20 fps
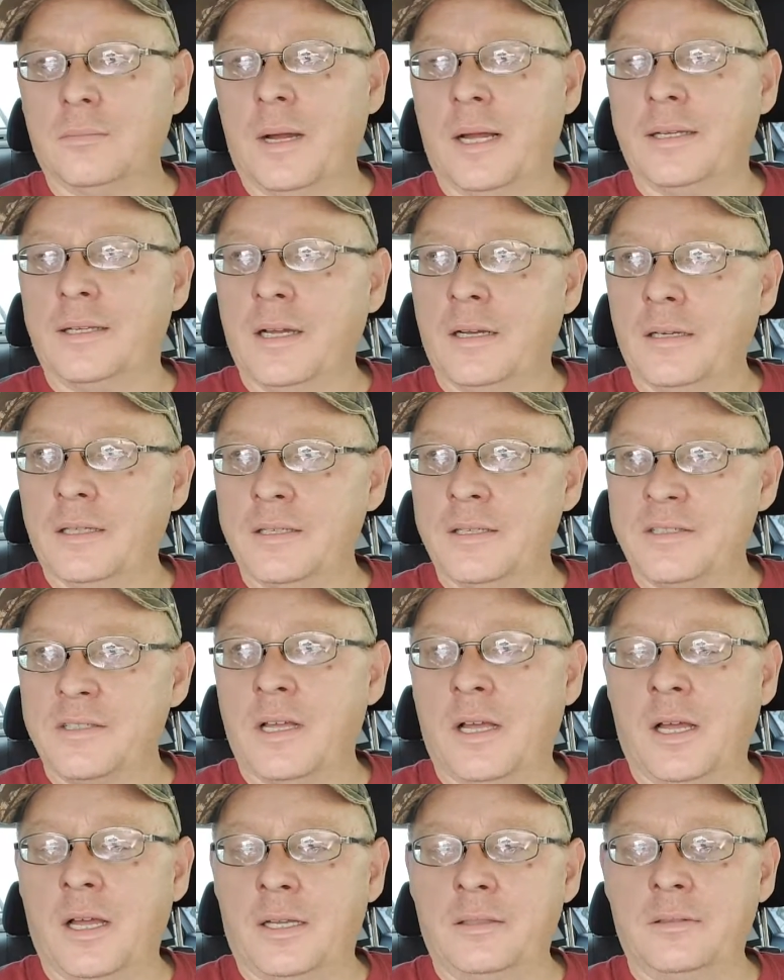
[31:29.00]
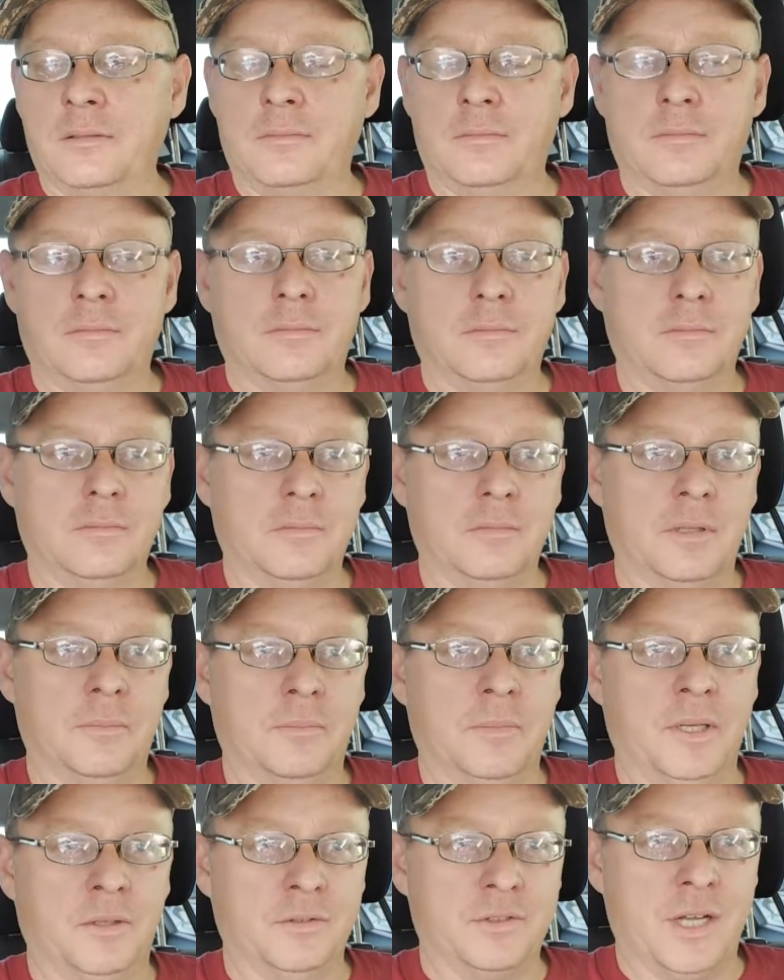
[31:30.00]
my youngest son, the
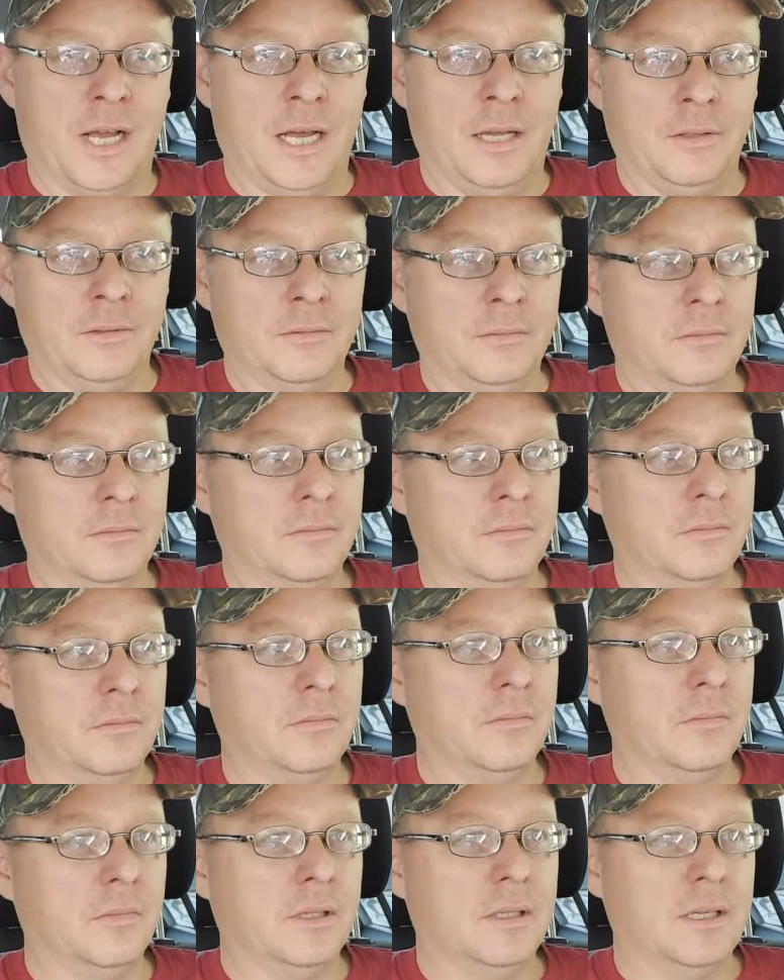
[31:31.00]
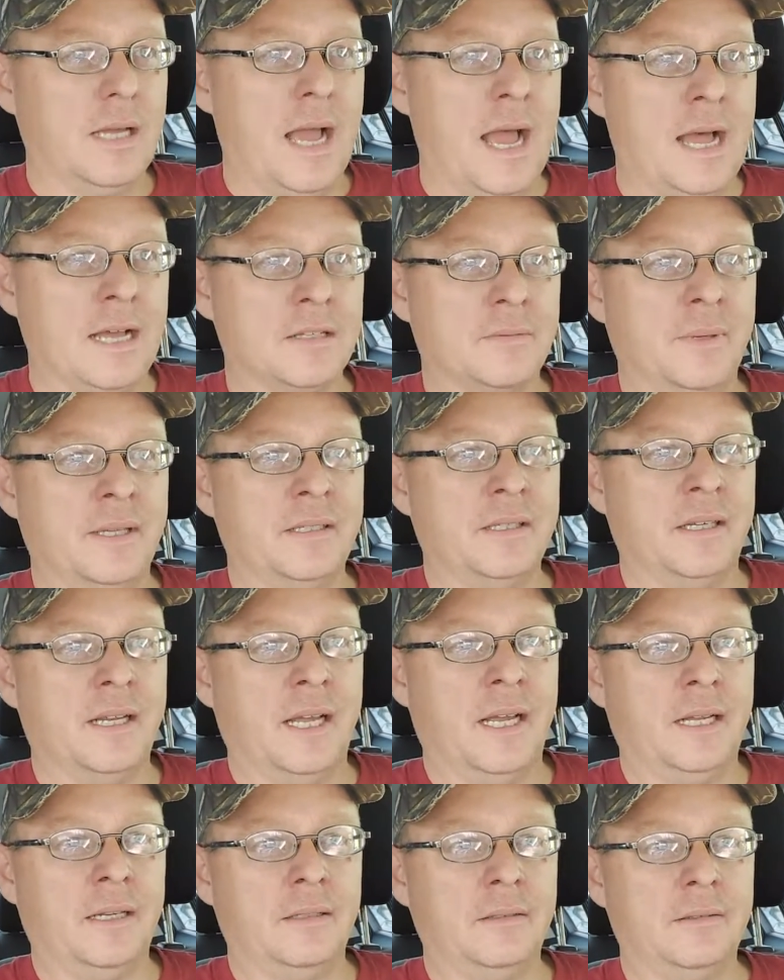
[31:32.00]
middle child, asked me
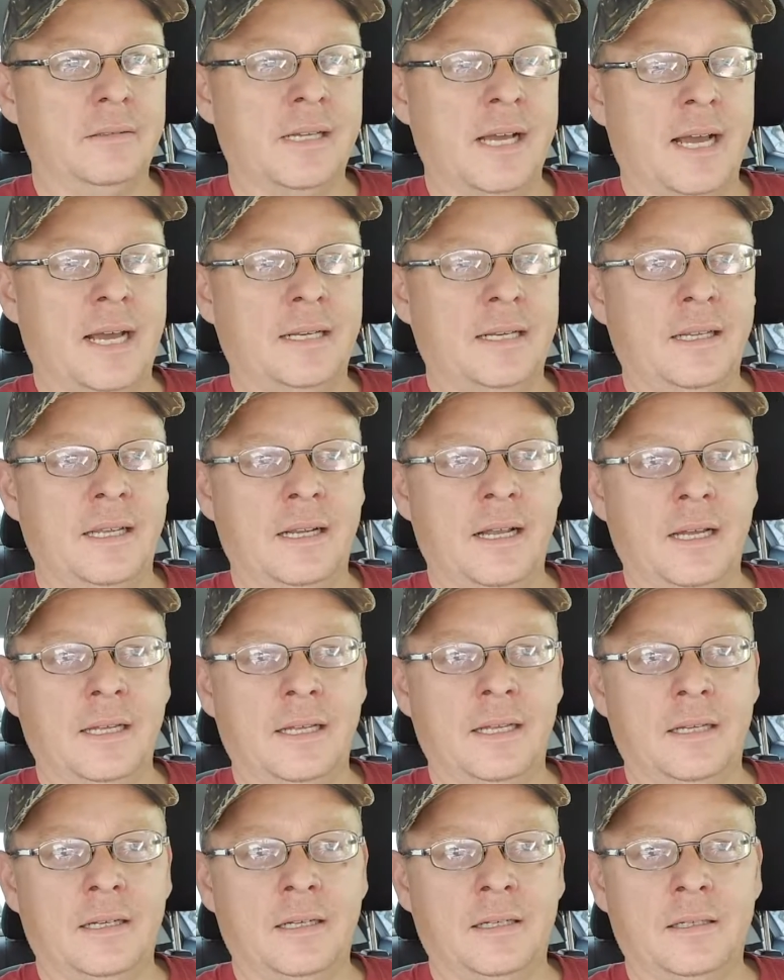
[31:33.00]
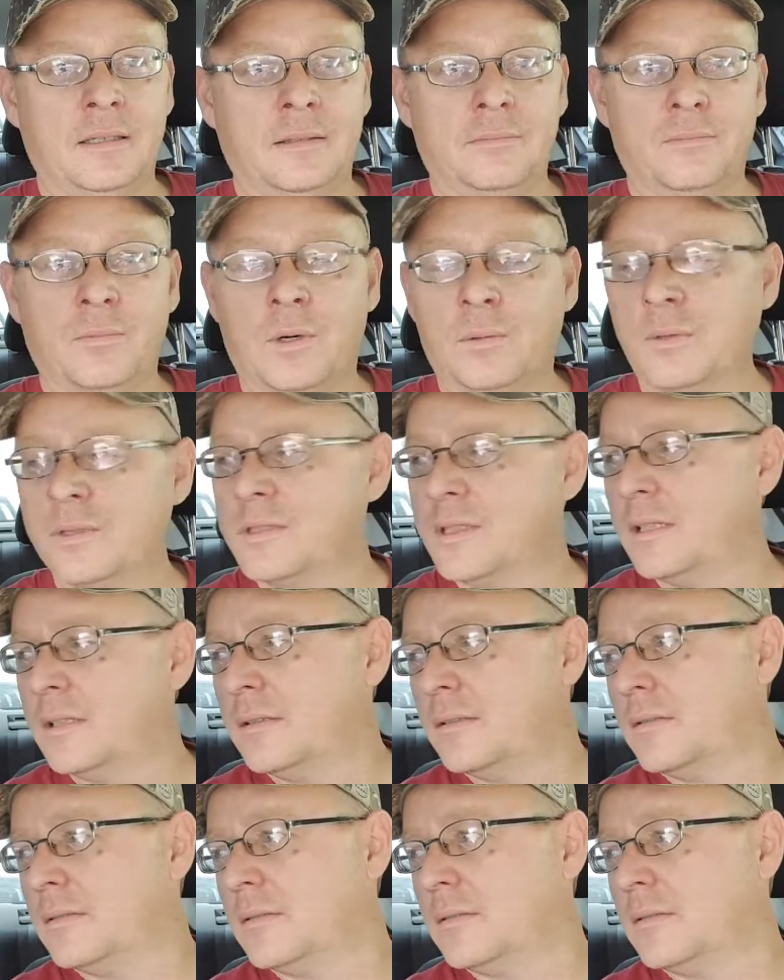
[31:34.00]
today, Dad, can I get what was it?